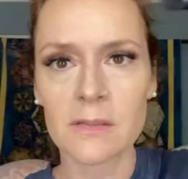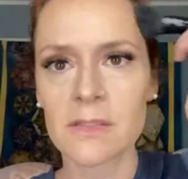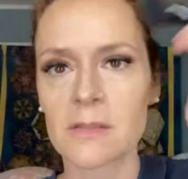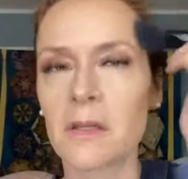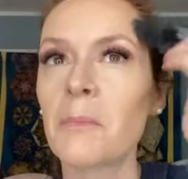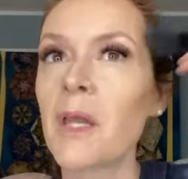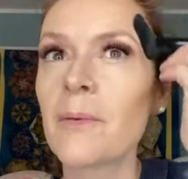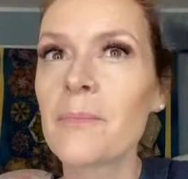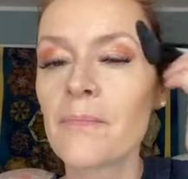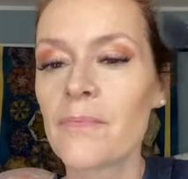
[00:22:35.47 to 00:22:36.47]
listen to me.
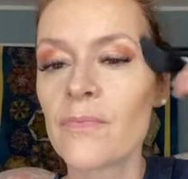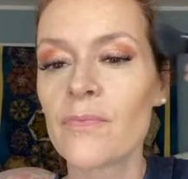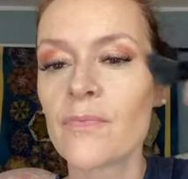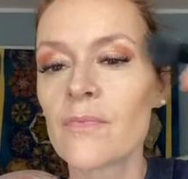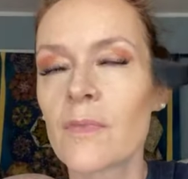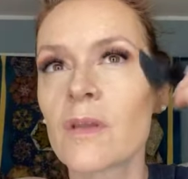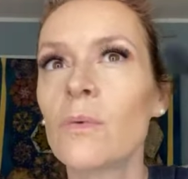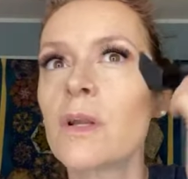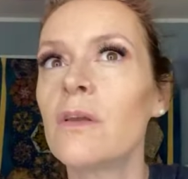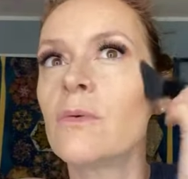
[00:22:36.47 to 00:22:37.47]

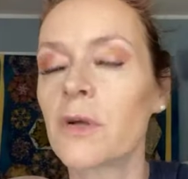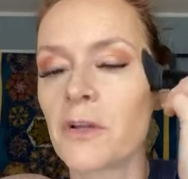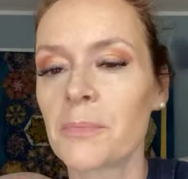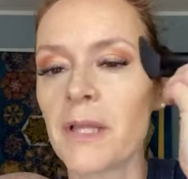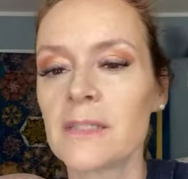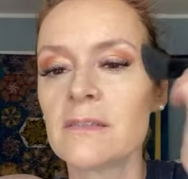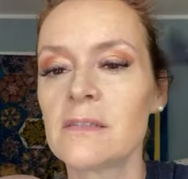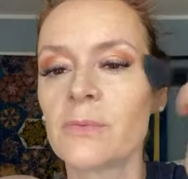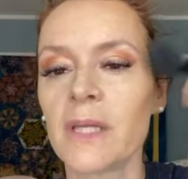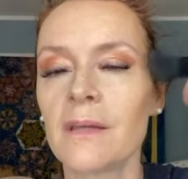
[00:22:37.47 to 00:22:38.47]
What are you, what are your plans
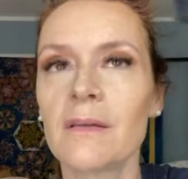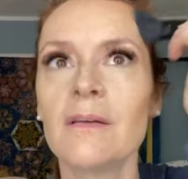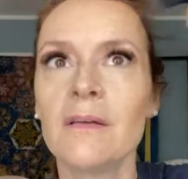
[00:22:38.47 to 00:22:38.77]
this week?